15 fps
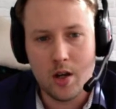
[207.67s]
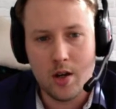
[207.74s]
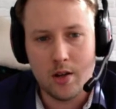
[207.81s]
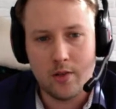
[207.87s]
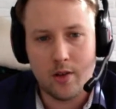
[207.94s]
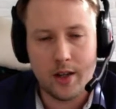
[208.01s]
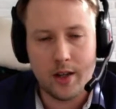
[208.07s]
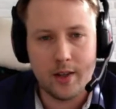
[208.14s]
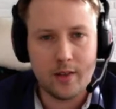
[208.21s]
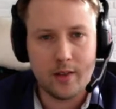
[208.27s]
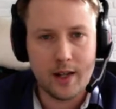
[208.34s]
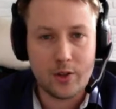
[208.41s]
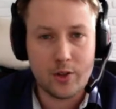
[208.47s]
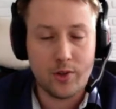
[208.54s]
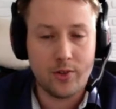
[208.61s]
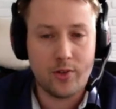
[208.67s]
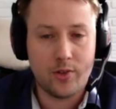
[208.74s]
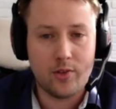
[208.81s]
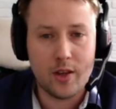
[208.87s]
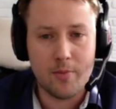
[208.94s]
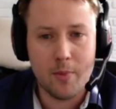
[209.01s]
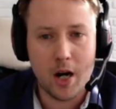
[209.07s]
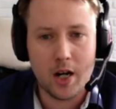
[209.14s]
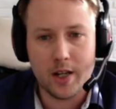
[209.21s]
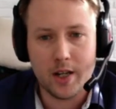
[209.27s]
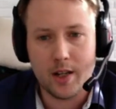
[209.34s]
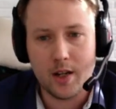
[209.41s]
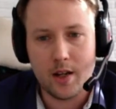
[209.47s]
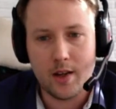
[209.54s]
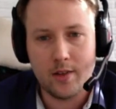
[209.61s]
Turkey's electricity
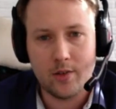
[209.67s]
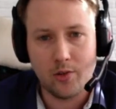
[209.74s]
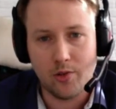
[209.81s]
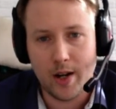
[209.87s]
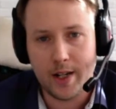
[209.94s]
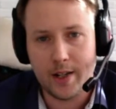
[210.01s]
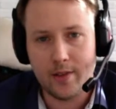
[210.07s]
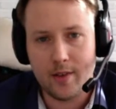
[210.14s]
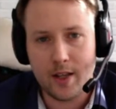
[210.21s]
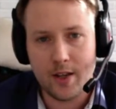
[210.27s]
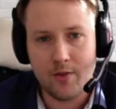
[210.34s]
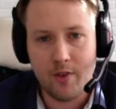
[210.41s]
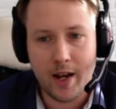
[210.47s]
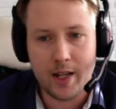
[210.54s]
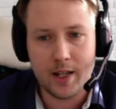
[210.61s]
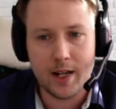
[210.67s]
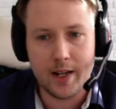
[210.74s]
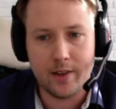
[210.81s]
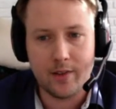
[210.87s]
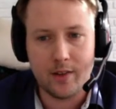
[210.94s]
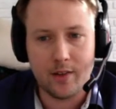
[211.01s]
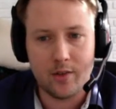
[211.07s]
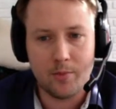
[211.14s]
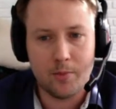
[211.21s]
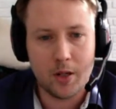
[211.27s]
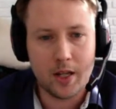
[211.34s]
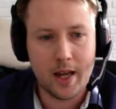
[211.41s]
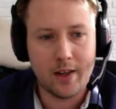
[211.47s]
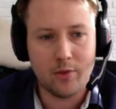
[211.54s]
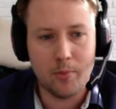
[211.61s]
market is already deregulated, but
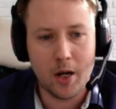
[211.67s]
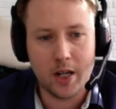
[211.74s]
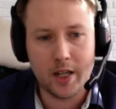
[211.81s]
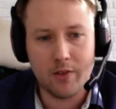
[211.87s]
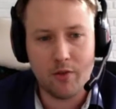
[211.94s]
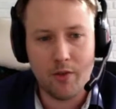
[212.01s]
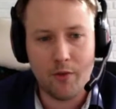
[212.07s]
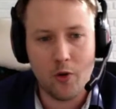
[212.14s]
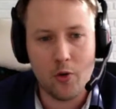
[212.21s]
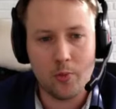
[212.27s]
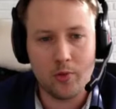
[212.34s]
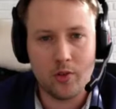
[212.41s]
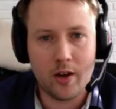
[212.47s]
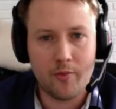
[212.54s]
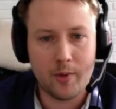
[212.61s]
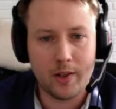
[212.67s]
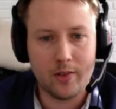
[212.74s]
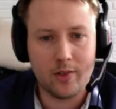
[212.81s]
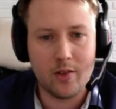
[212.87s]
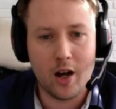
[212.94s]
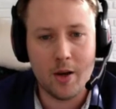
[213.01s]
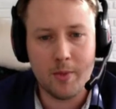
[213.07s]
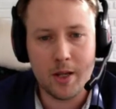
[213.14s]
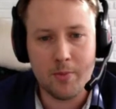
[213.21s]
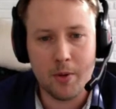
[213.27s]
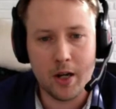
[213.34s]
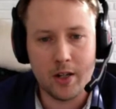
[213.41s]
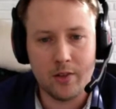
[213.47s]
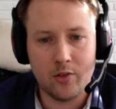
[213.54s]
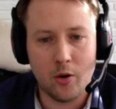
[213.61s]
gas market reforms have been stymied
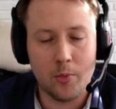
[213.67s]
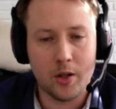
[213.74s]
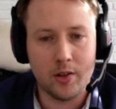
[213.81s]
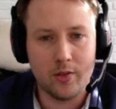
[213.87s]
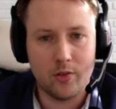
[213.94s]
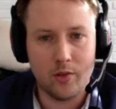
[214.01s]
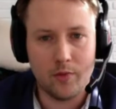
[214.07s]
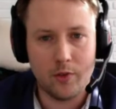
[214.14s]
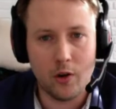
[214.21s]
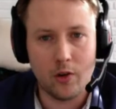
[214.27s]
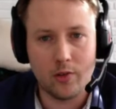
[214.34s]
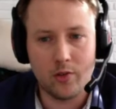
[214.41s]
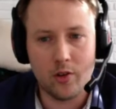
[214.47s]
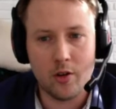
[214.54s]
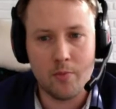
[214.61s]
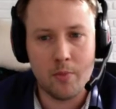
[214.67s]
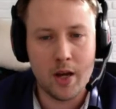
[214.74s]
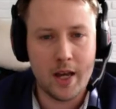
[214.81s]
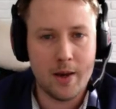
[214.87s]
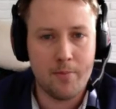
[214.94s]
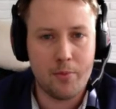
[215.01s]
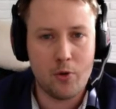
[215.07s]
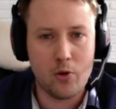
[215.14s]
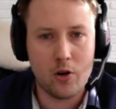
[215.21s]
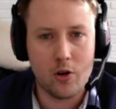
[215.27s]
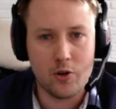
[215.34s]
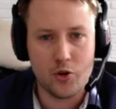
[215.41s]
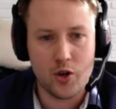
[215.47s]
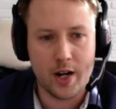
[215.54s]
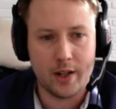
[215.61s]
by the dominance of long-term import
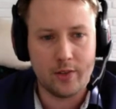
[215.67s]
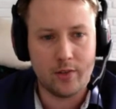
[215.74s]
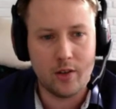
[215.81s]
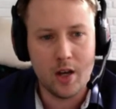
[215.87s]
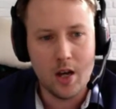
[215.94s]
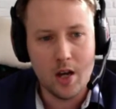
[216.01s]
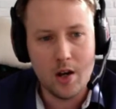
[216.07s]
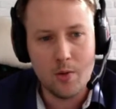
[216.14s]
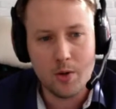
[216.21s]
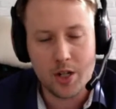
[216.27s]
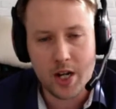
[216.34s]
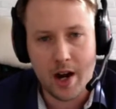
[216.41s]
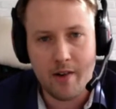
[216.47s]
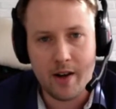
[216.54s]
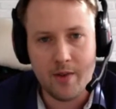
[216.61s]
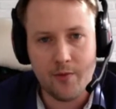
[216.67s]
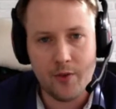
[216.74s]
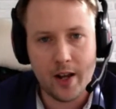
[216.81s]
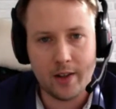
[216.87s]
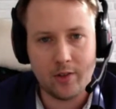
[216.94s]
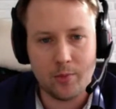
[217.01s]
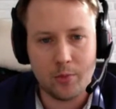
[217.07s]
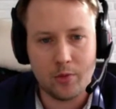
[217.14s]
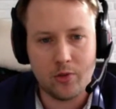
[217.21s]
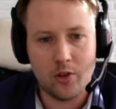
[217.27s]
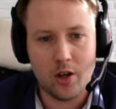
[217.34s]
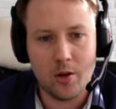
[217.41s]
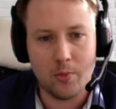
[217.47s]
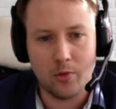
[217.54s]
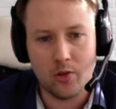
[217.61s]
contracts, which carry inflexible
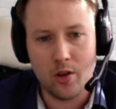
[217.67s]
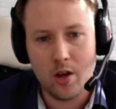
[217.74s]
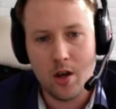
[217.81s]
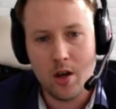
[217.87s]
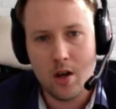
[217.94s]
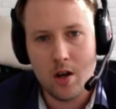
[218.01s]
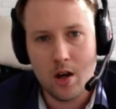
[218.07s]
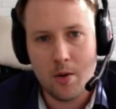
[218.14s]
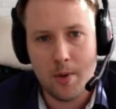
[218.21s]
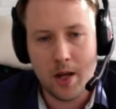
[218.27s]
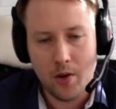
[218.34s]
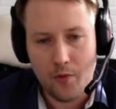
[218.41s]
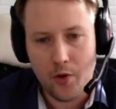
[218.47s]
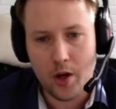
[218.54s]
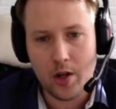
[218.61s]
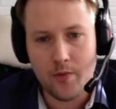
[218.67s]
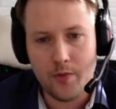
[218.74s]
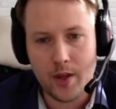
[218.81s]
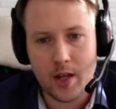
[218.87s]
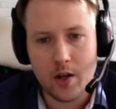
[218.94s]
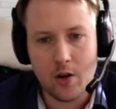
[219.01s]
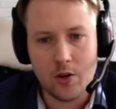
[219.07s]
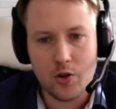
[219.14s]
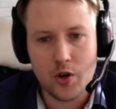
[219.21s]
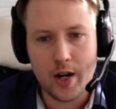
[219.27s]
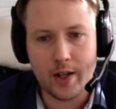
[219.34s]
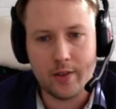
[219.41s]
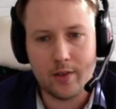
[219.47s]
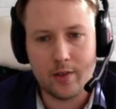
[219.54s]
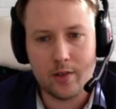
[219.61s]
terms. About a third of the
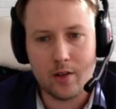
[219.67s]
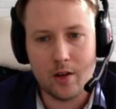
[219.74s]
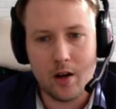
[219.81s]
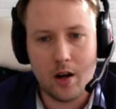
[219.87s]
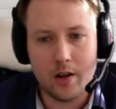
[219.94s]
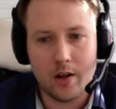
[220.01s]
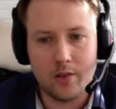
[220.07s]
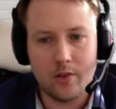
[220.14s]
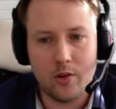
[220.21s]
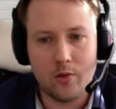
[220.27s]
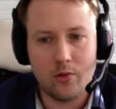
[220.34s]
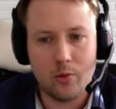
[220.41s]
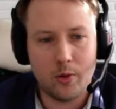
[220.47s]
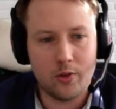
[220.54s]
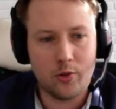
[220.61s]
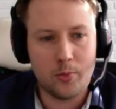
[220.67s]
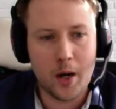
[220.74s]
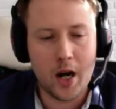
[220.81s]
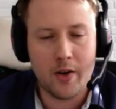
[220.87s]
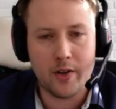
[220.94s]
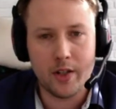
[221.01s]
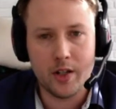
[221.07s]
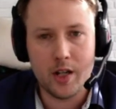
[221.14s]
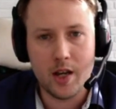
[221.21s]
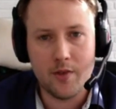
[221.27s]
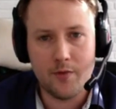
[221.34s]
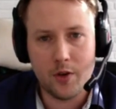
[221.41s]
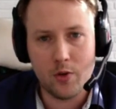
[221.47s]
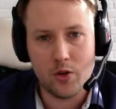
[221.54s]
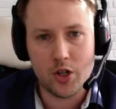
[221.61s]
contracts are due to expire in the near
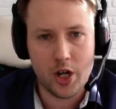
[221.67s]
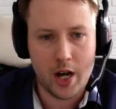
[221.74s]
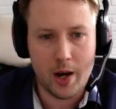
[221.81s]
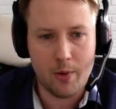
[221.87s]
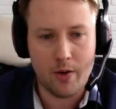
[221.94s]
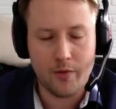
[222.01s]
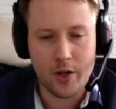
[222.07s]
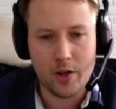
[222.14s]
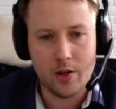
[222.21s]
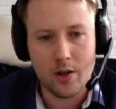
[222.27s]
future, however.